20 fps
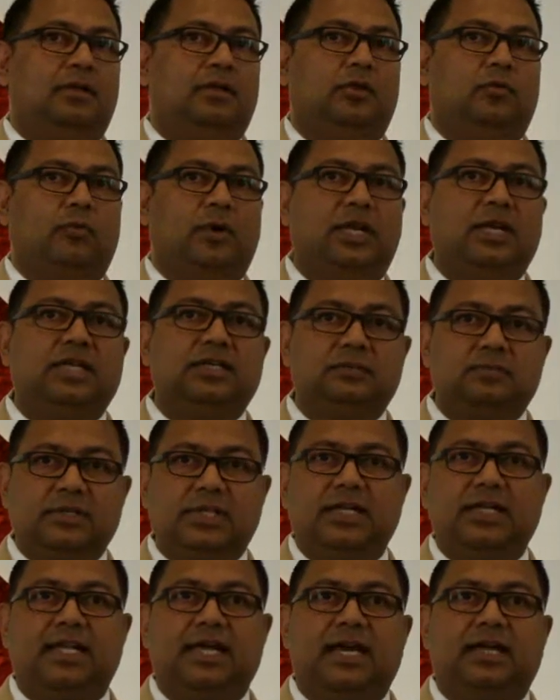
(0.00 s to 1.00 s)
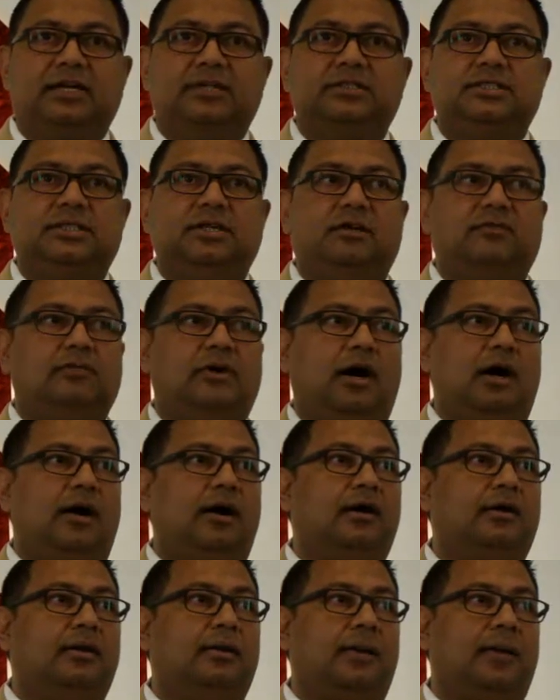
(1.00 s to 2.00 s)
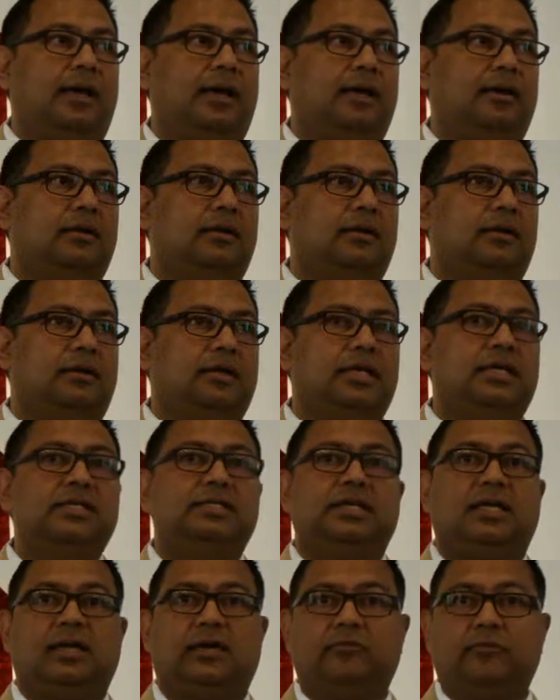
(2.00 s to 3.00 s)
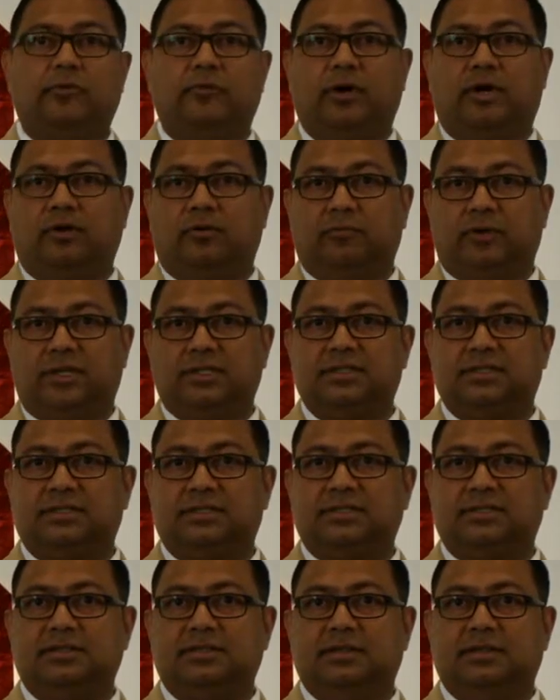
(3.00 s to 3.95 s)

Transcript: The oneness within the energy of God and each and every one of us.